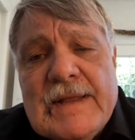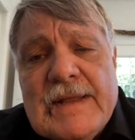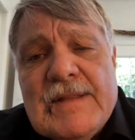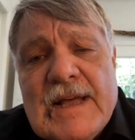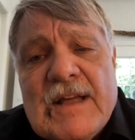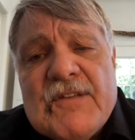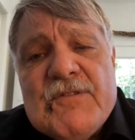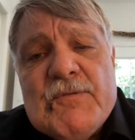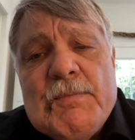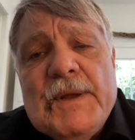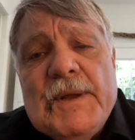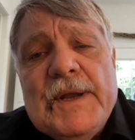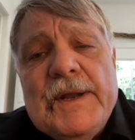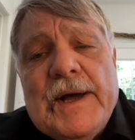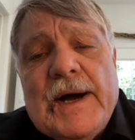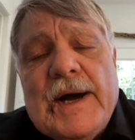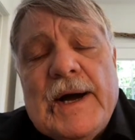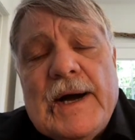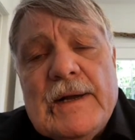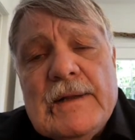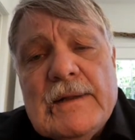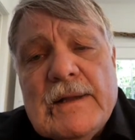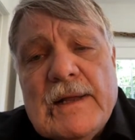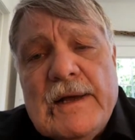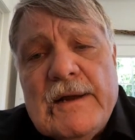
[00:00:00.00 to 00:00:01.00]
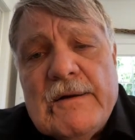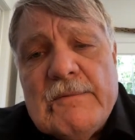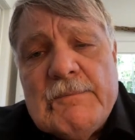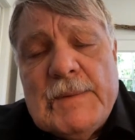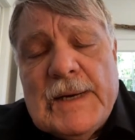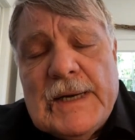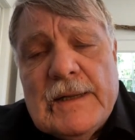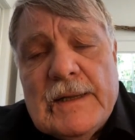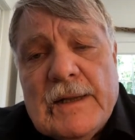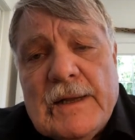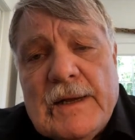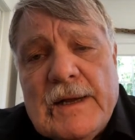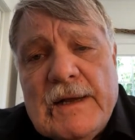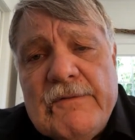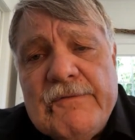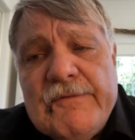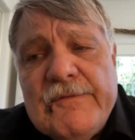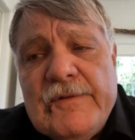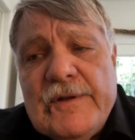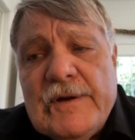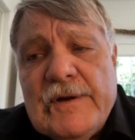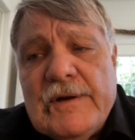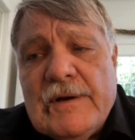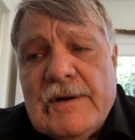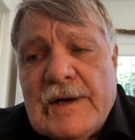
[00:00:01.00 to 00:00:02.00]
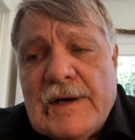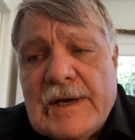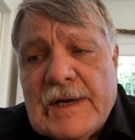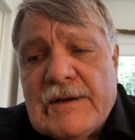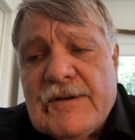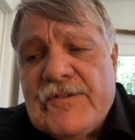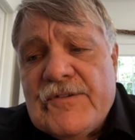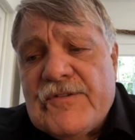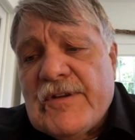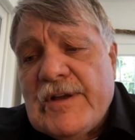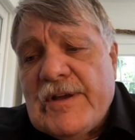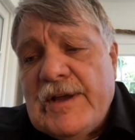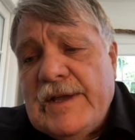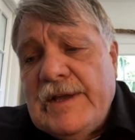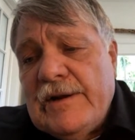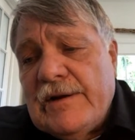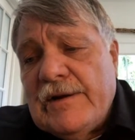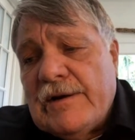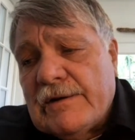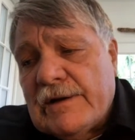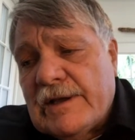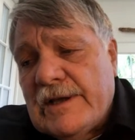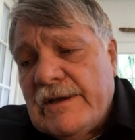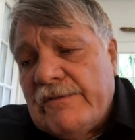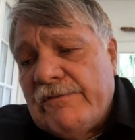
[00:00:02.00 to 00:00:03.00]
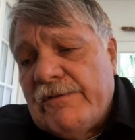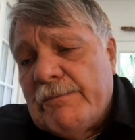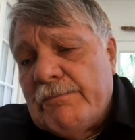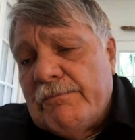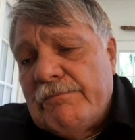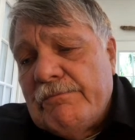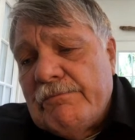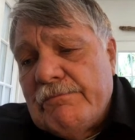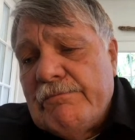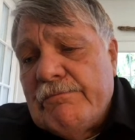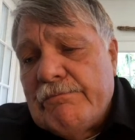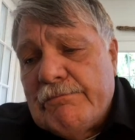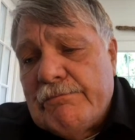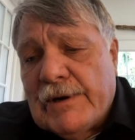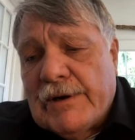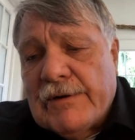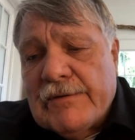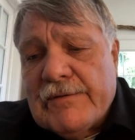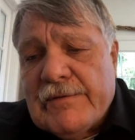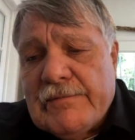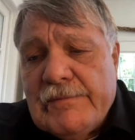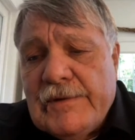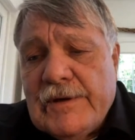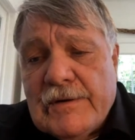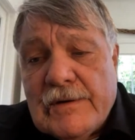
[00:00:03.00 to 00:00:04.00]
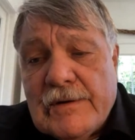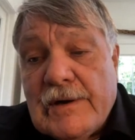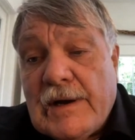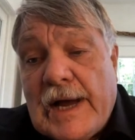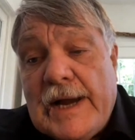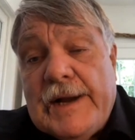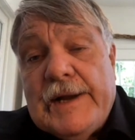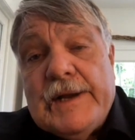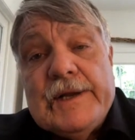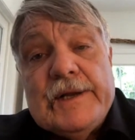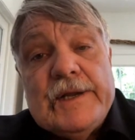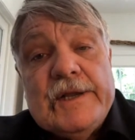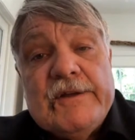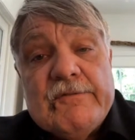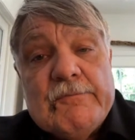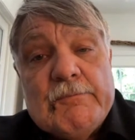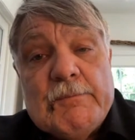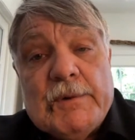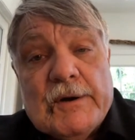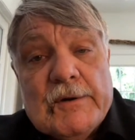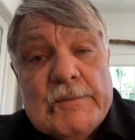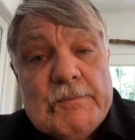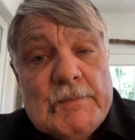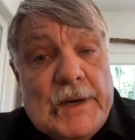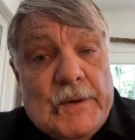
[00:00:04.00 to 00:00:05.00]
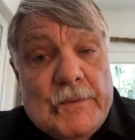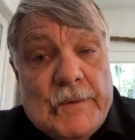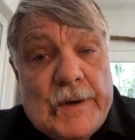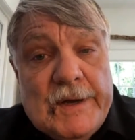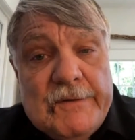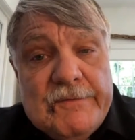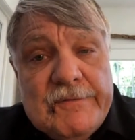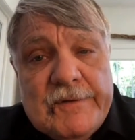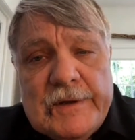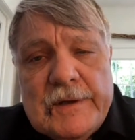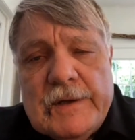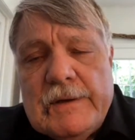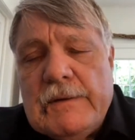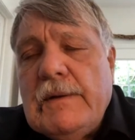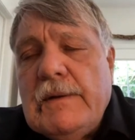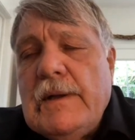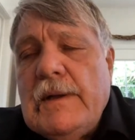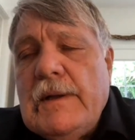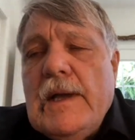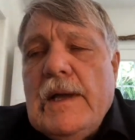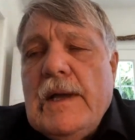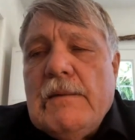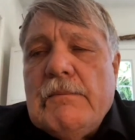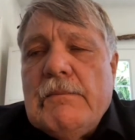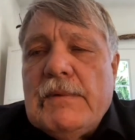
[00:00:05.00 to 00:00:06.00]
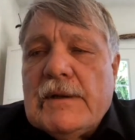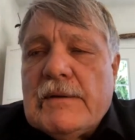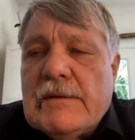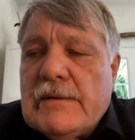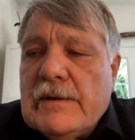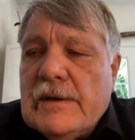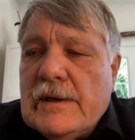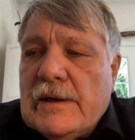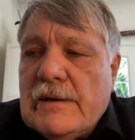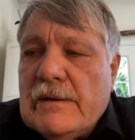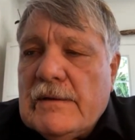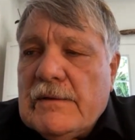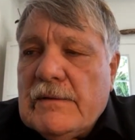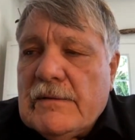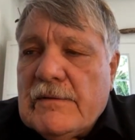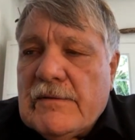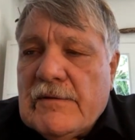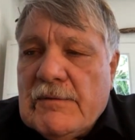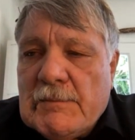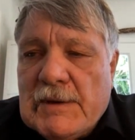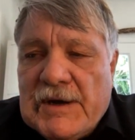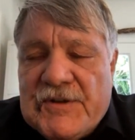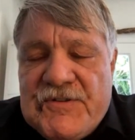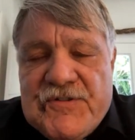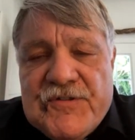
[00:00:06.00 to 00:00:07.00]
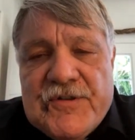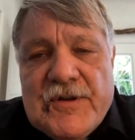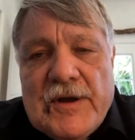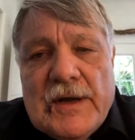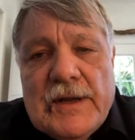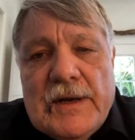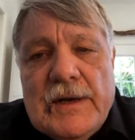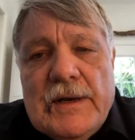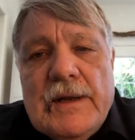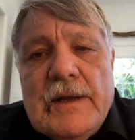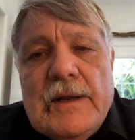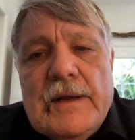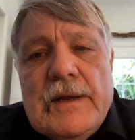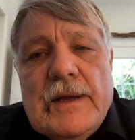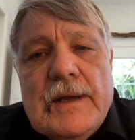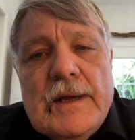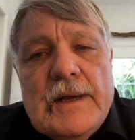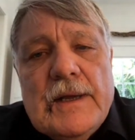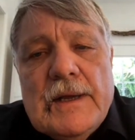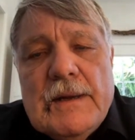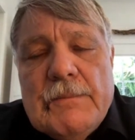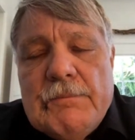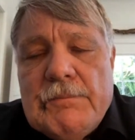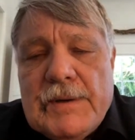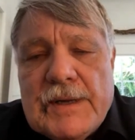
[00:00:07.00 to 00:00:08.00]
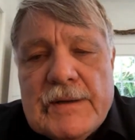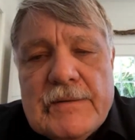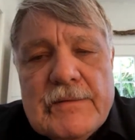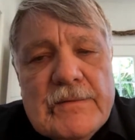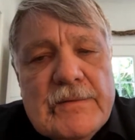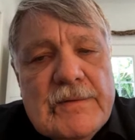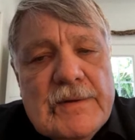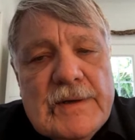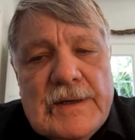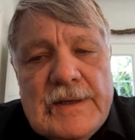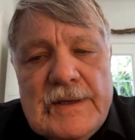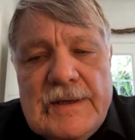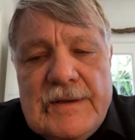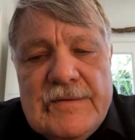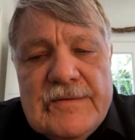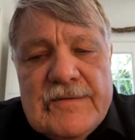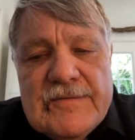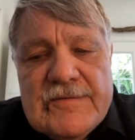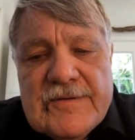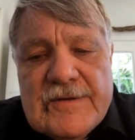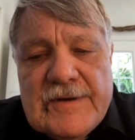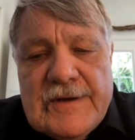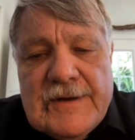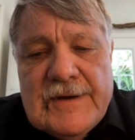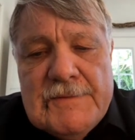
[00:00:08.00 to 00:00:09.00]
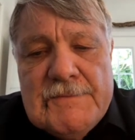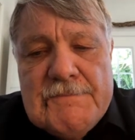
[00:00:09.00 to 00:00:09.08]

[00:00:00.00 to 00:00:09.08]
that's been the highlight of my life. I could say, giving birth, I didn't give birth, my wife did, but to my son, but he's